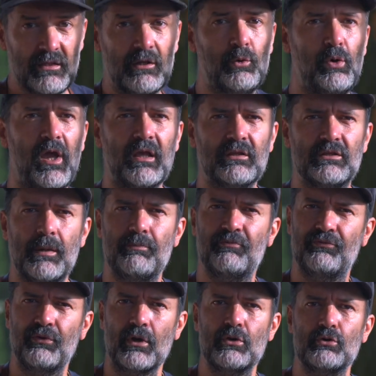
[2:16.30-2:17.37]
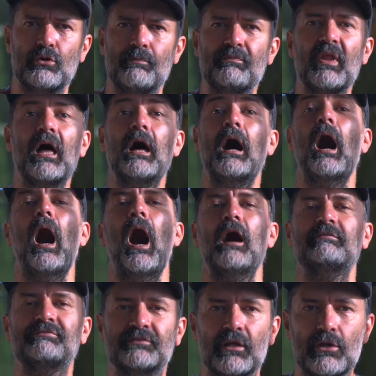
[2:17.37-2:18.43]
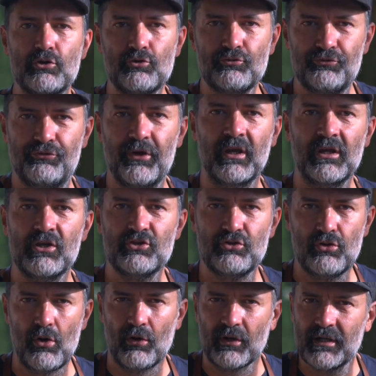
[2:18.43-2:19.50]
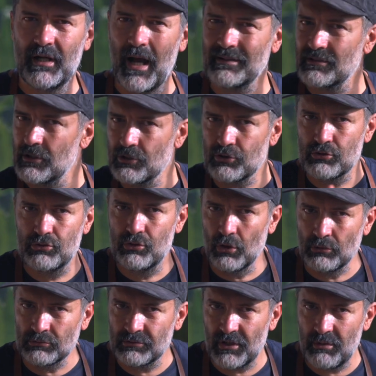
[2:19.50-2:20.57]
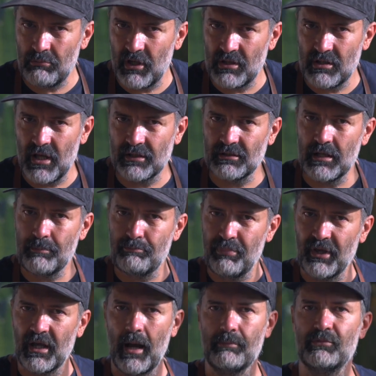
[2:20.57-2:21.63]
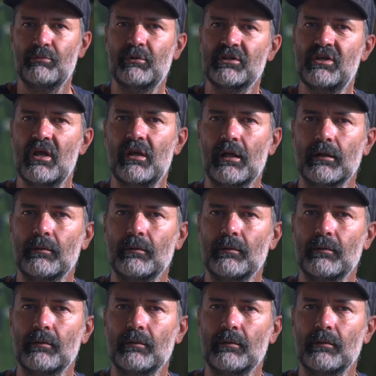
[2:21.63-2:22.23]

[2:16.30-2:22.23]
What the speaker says: quick tip for you: after you finished your cut, don't immediately pick up the material.